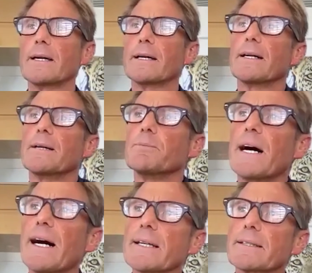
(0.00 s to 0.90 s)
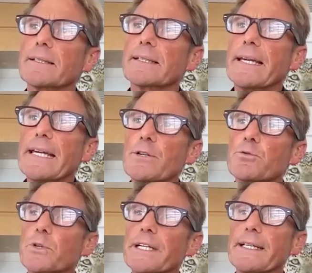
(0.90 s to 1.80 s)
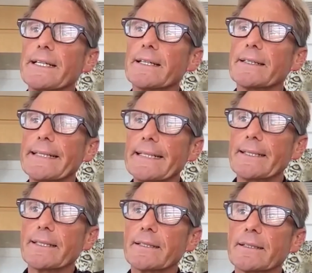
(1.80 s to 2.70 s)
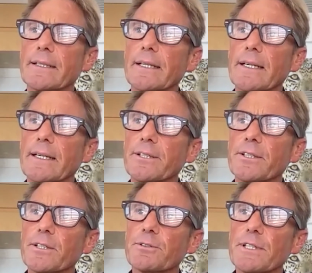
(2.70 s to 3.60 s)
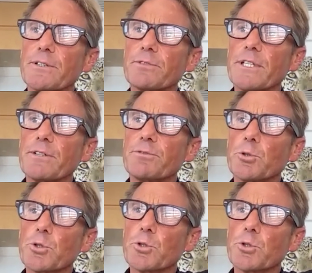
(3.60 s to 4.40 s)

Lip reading: I think every leader, if you